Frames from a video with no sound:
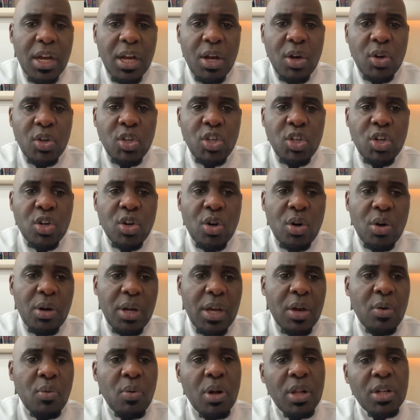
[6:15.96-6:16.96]

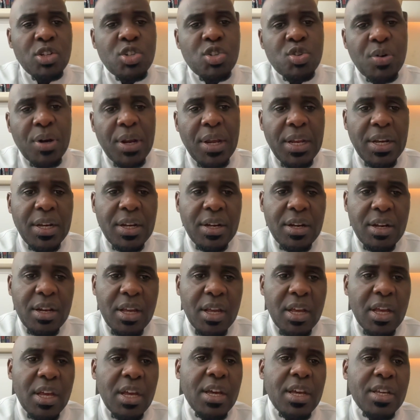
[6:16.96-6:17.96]
a well-trained
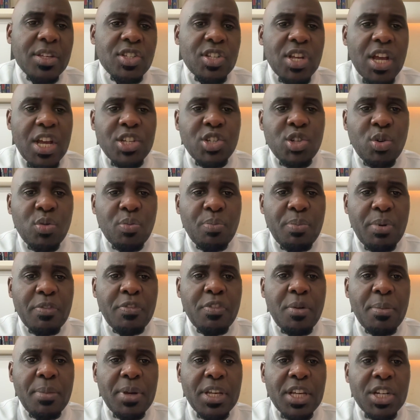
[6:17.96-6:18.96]
surgeon
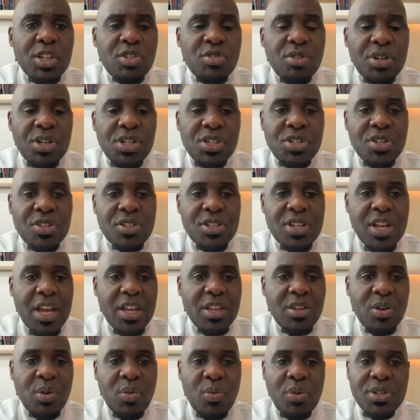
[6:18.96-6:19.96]
performing a traditional
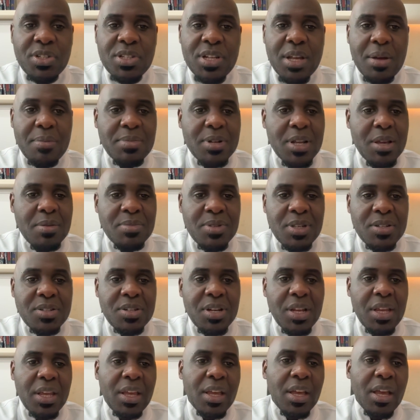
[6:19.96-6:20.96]
surgery, which sometimes it
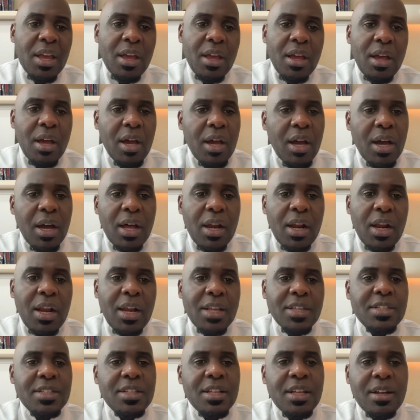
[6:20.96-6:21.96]
take
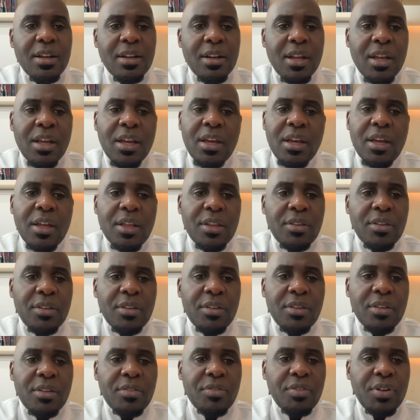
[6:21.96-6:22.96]
less than
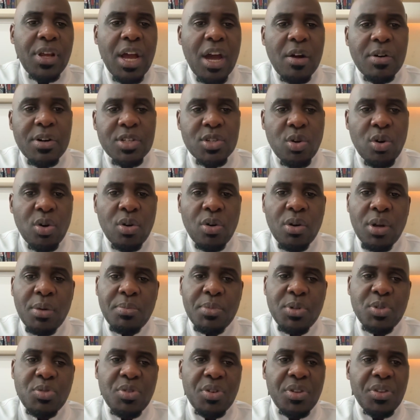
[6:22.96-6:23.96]
3 hours,
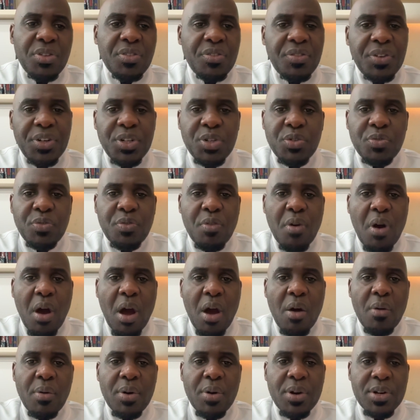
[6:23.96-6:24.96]
or between 3 to
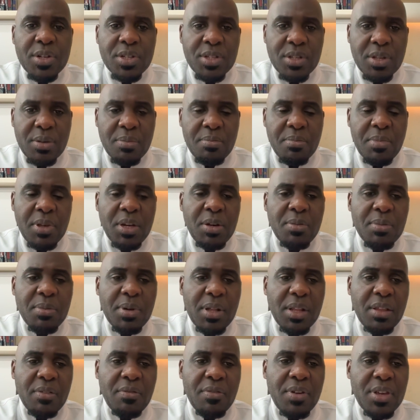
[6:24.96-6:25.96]
4 hours. Minimal
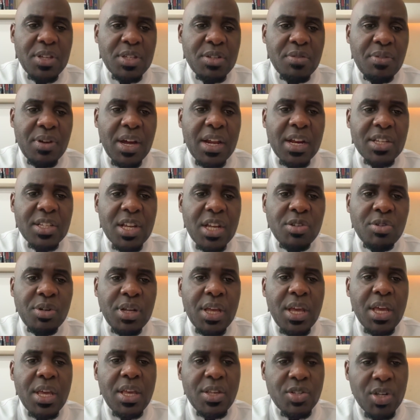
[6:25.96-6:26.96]
invasive cardiac surgery
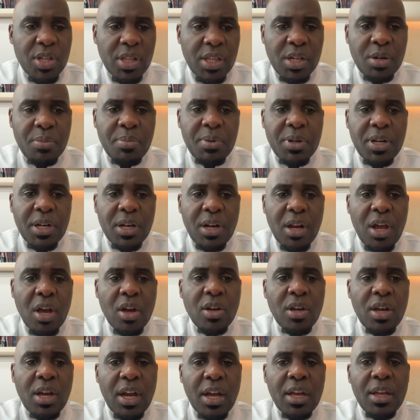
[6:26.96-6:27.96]
is a little bit
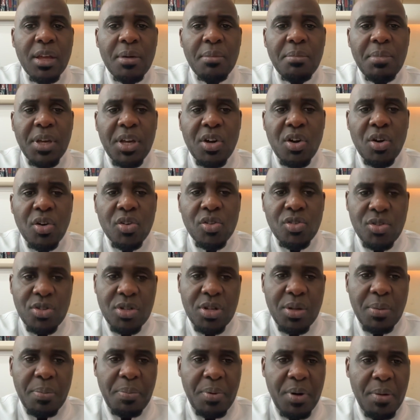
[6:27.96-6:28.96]
longer because
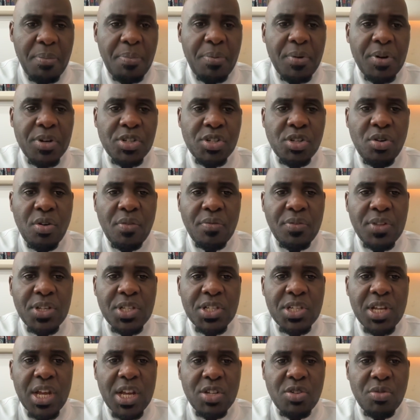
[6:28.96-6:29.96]
the preparation of
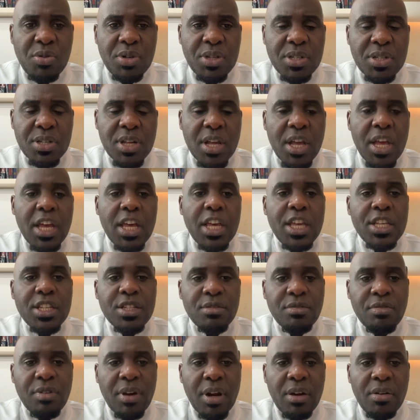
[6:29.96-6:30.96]
these surgeries
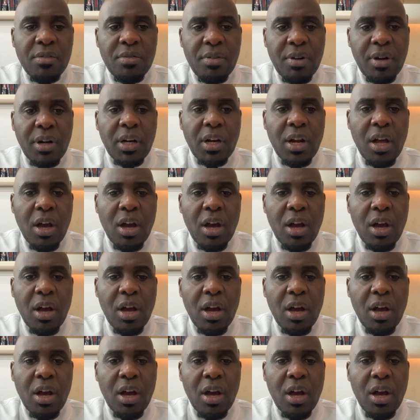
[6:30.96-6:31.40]
is very, very